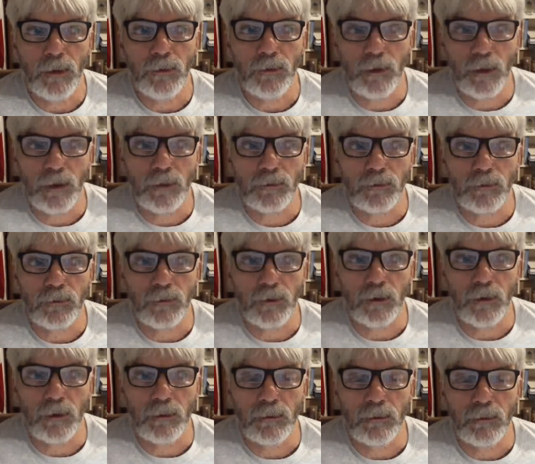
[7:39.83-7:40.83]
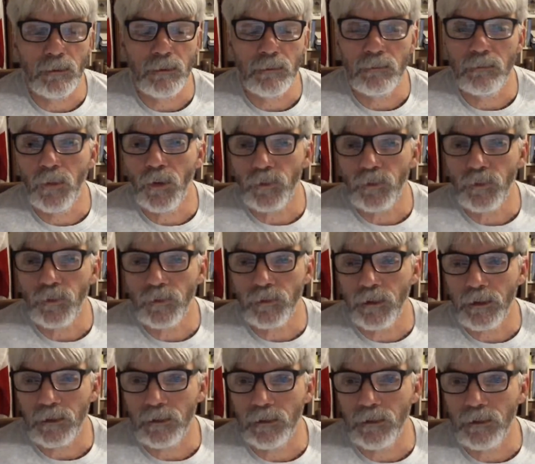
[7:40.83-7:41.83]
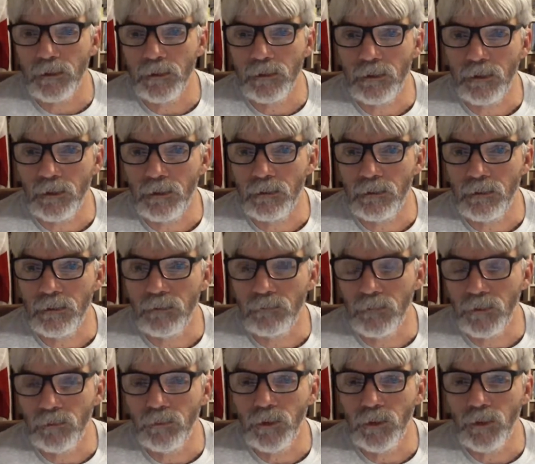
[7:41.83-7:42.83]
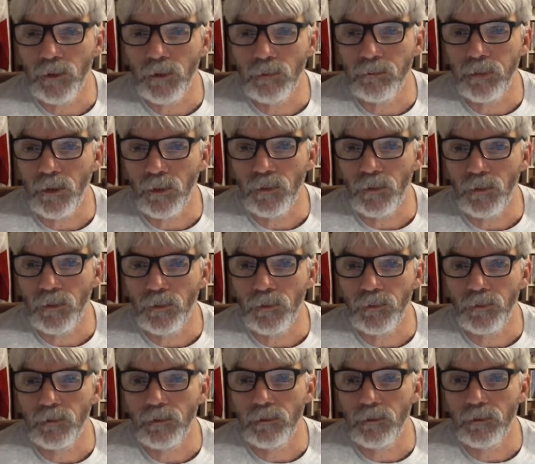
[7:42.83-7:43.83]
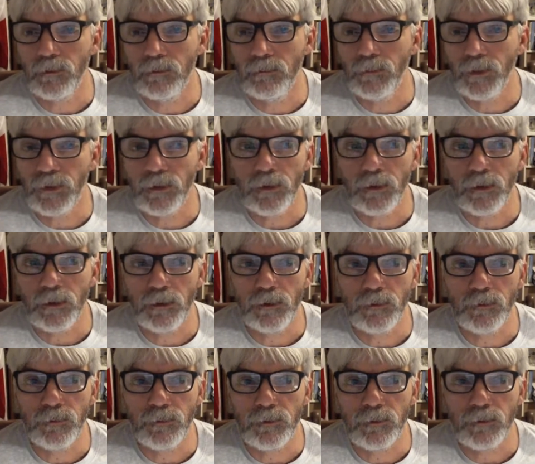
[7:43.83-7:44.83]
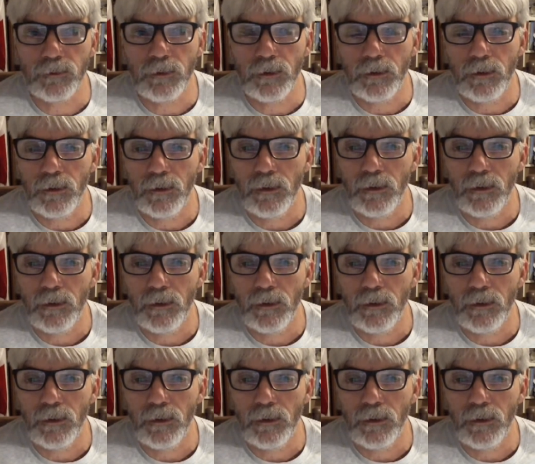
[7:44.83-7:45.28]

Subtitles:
and that most likely they would be opposed because